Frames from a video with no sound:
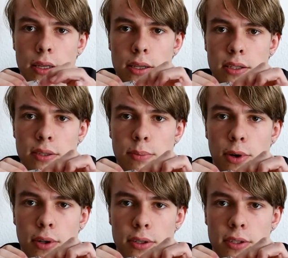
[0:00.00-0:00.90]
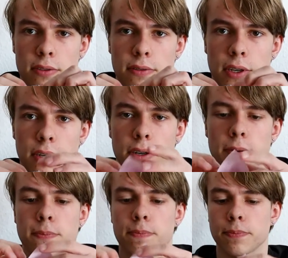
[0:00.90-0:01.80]
smaller sphere.
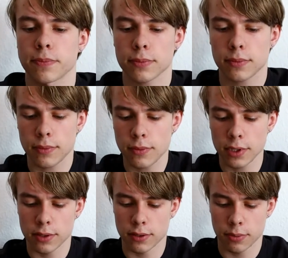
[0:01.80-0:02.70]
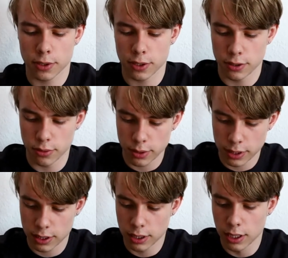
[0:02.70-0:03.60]
So I'm going to do
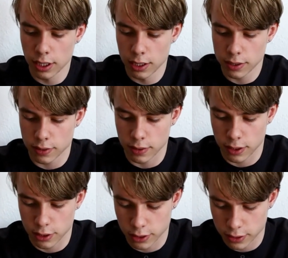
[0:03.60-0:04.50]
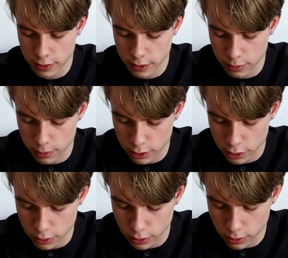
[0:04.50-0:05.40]
it so that you can see what it
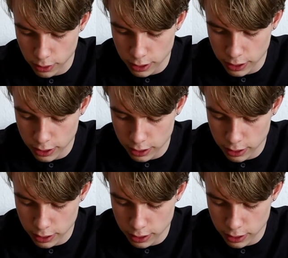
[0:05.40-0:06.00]
should look like.